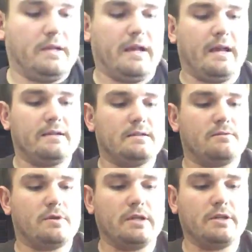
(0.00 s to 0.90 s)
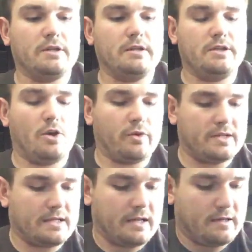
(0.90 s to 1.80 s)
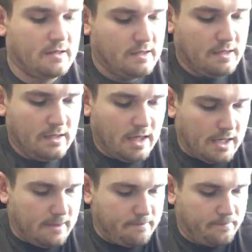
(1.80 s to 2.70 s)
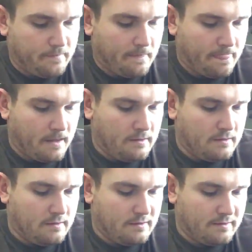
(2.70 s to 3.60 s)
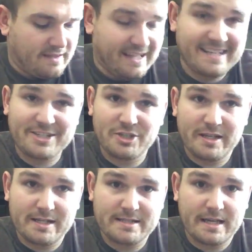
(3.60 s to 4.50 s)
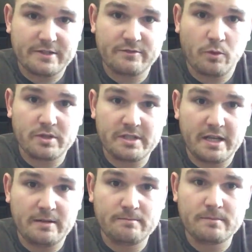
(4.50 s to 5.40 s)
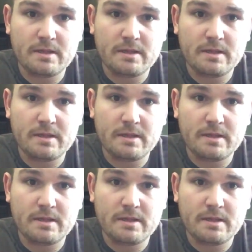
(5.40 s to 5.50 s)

and it has a really good yolk inside. Um, that's actually in a size 14.